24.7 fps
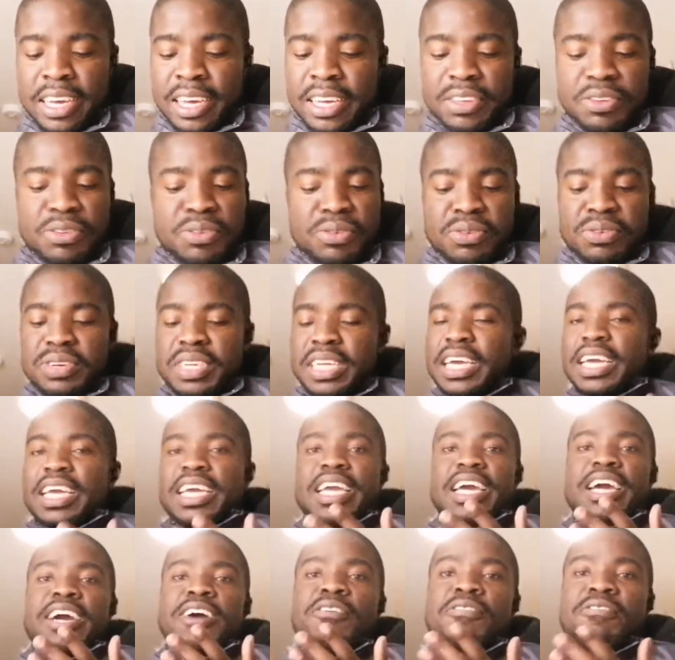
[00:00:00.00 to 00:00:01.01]
You take
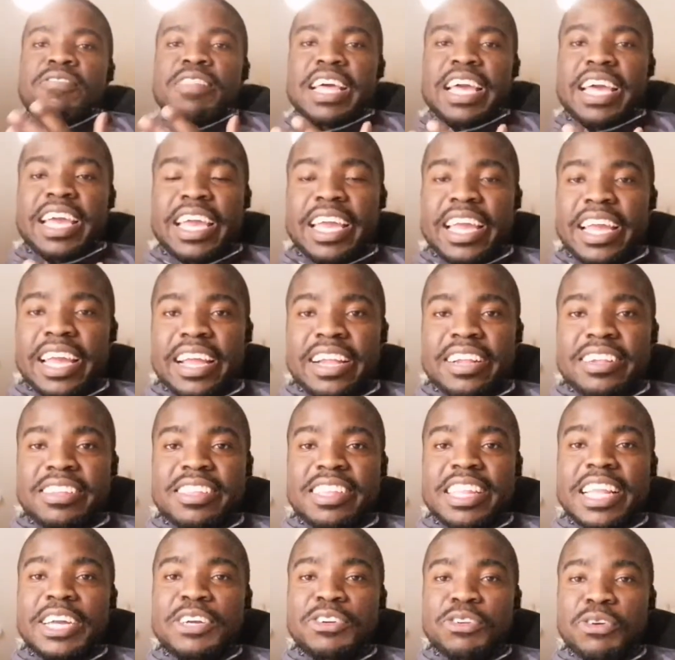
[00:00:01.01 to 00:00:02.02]
care of the heels,
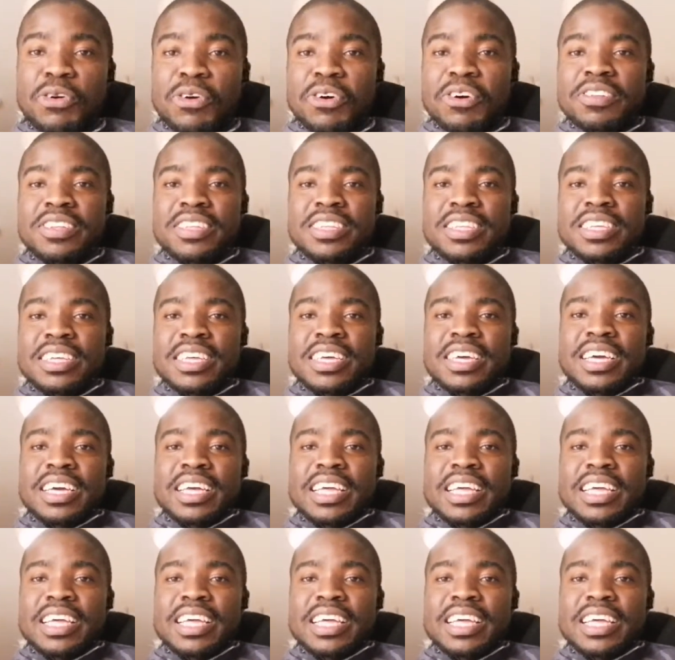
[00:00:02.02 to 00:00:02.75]
the toes,